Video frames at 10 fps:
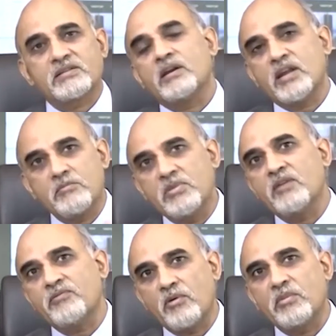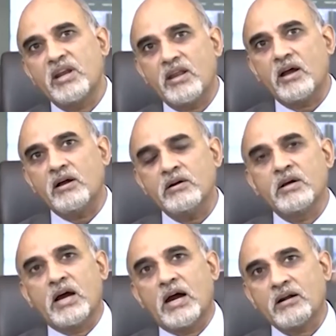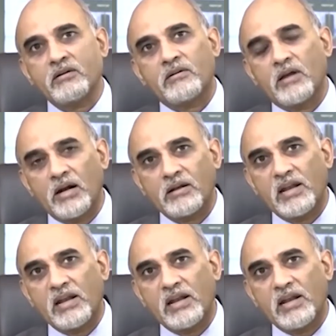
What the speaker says: done MBA from India at